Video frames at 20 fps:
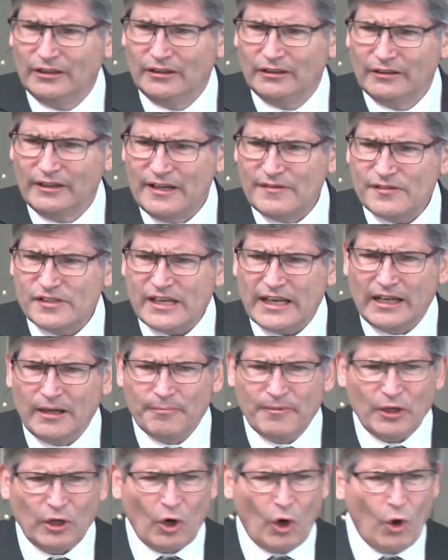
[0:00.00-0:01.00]
They've set
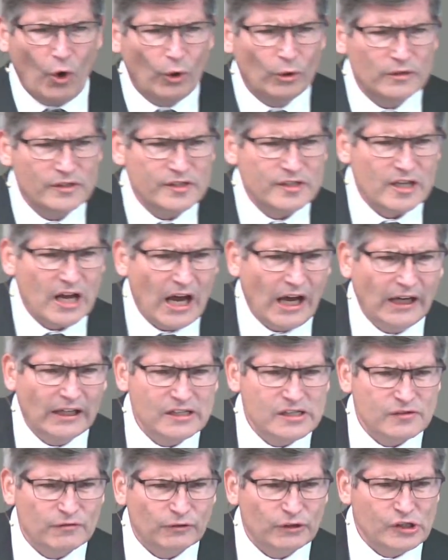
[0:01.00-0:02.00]
up their own
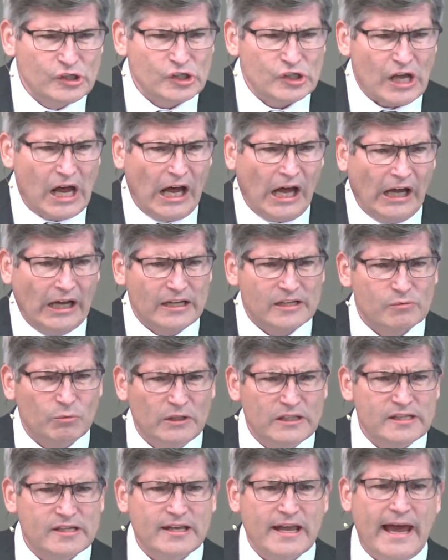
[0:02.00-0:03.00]
signs for signs.
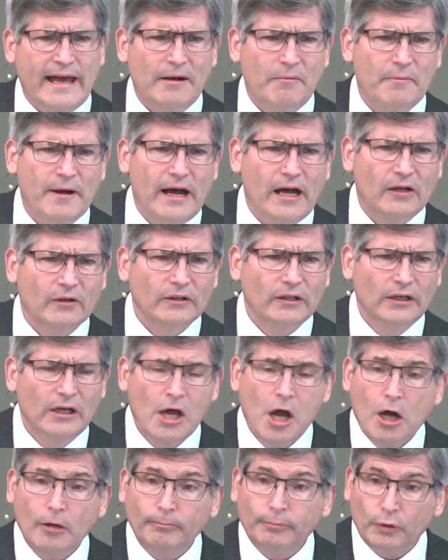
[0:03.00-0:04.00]
What's that about?
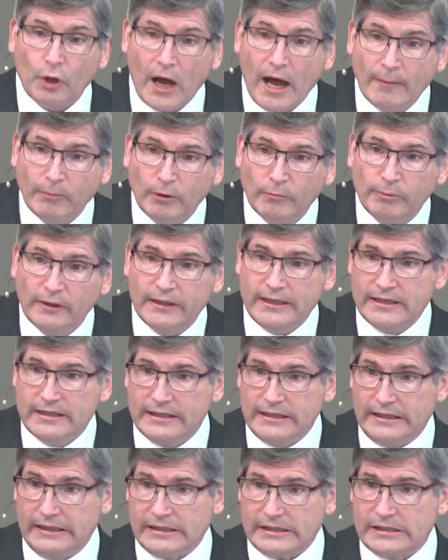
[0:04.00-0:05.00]
Probably
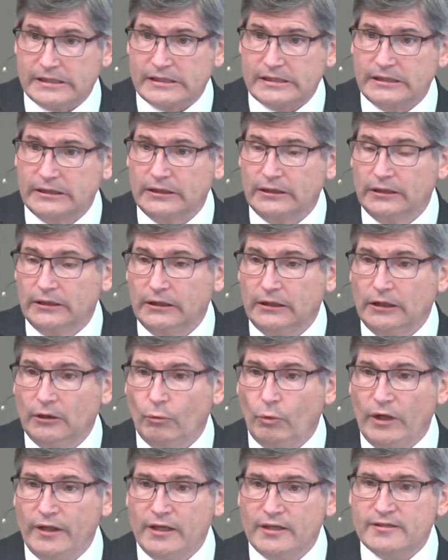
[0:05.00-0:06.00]
this.
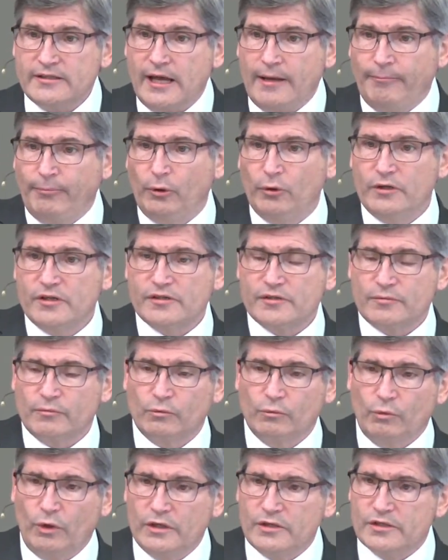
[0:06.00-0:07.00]
When the temple is,
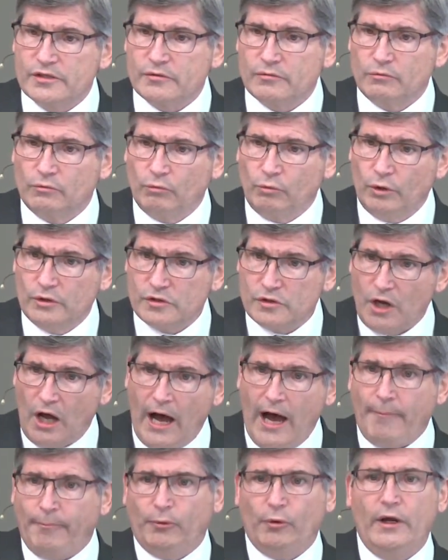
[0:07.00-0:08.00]
was, was
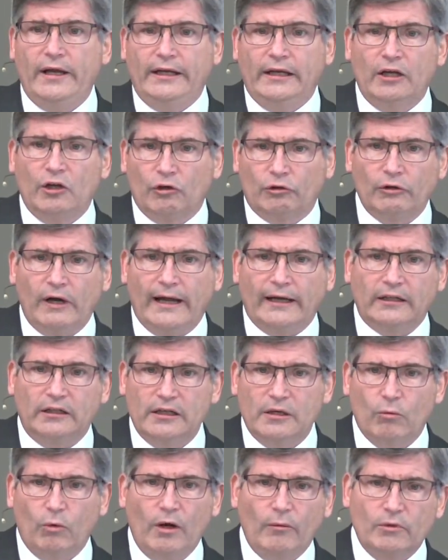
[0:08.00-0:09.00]
operating
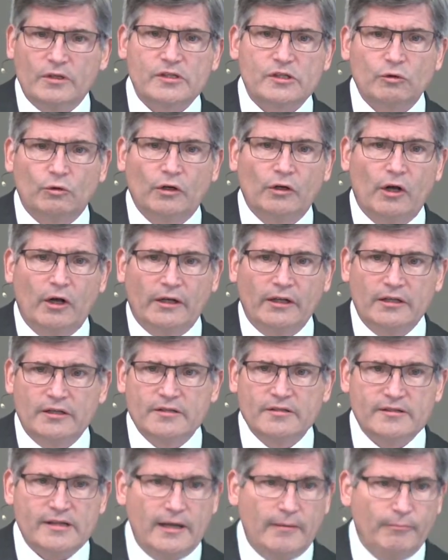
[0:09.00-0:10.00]
correctly, what was going on in the
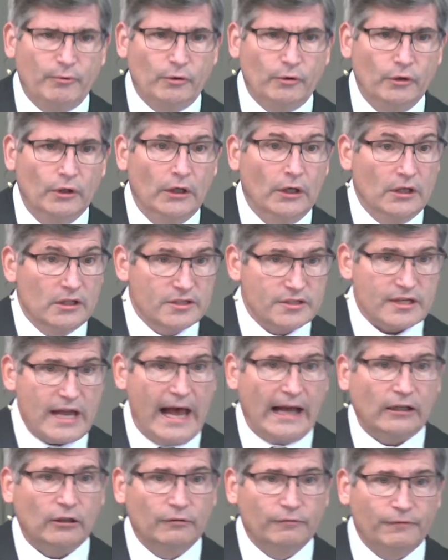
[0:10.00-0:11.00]
temple?
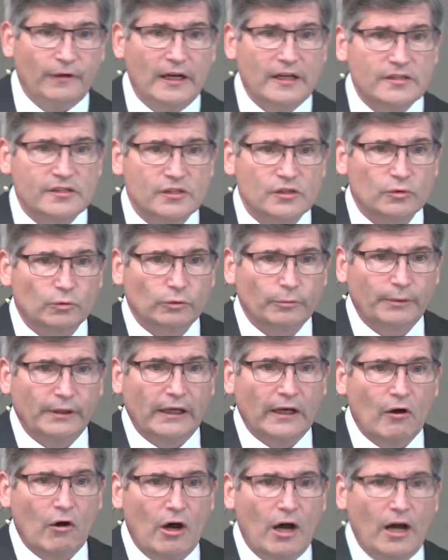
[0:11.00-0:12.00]
Sacrifices were
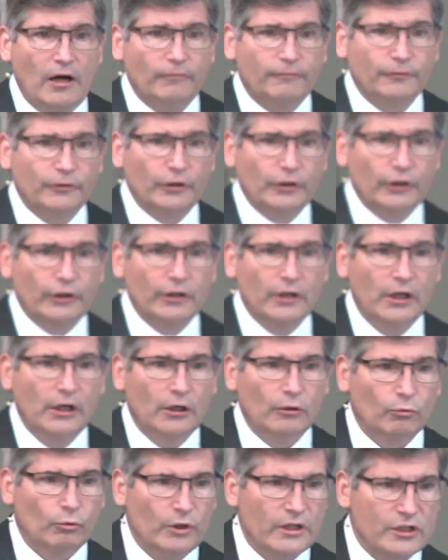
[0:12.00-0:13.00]
being offered,
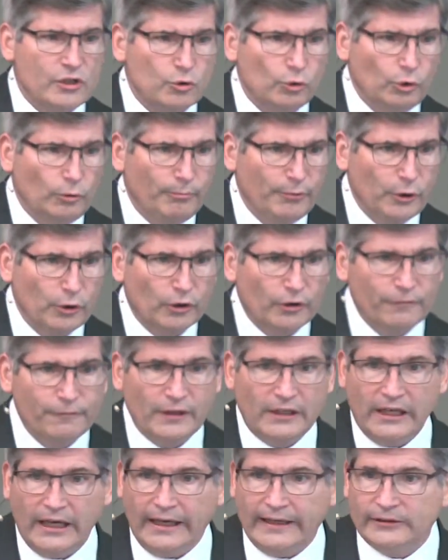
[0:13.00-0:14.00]
ritual
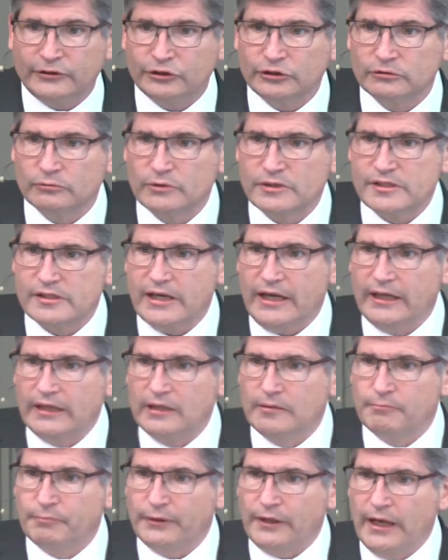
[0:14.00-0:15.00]
purification was
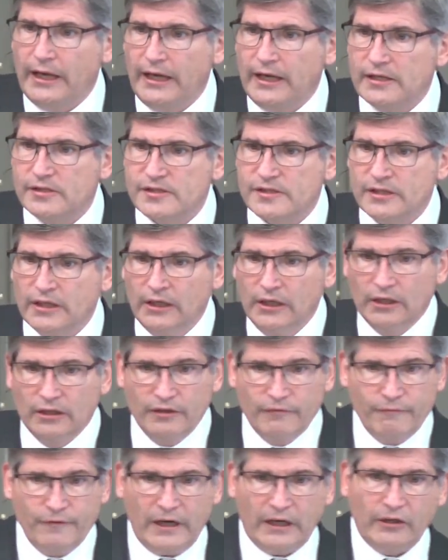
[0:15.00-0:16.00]
taking place,
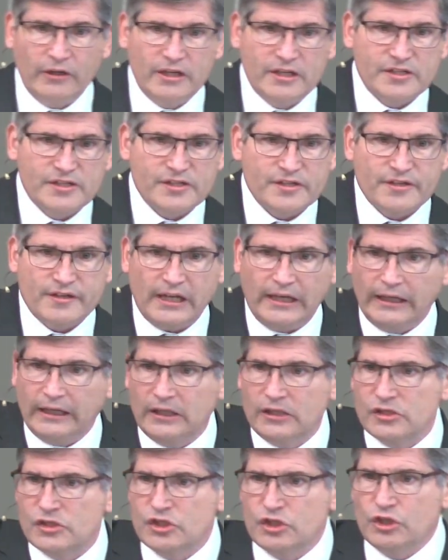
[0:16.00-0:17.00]
the various
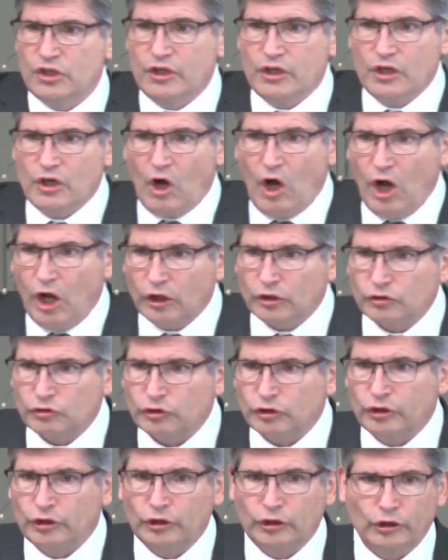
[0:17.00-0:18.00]
things, the
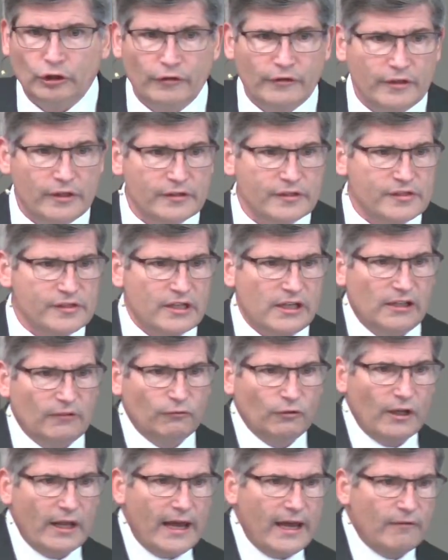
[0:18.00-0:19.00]
altar, the sea of
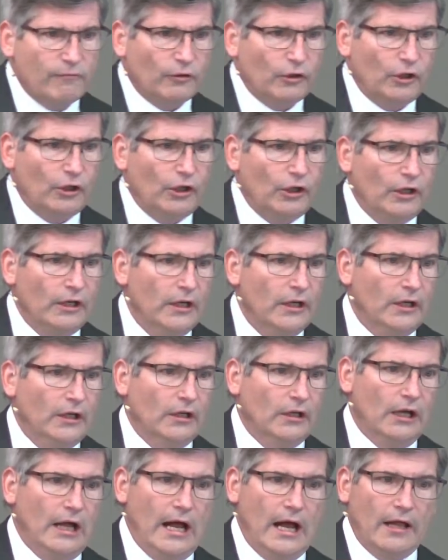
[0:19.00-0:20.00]
laver,
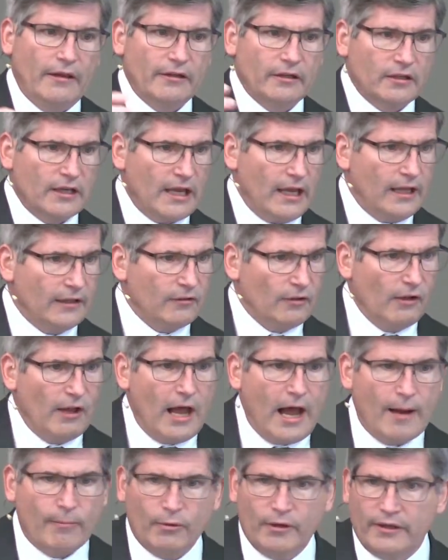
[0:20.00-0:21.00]
uh, the
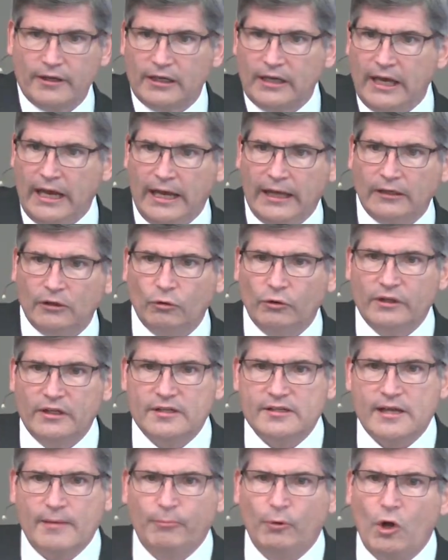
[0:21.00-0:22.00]
candelabra, the candle in the
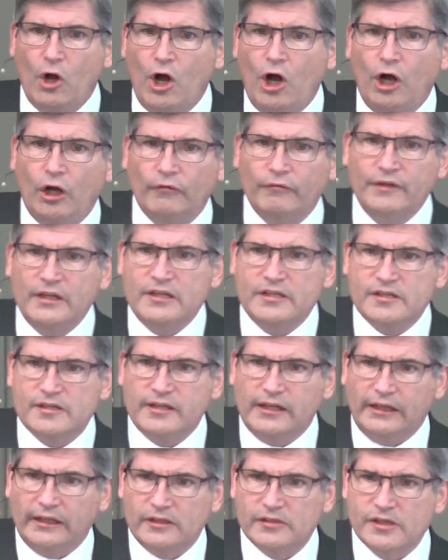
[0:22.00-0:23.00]
temple, all of these
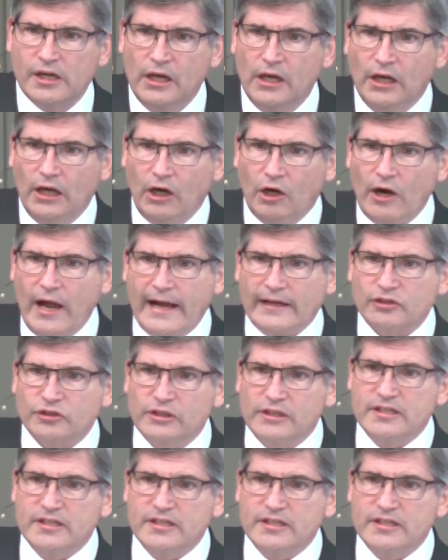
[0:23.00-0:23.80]
things are actually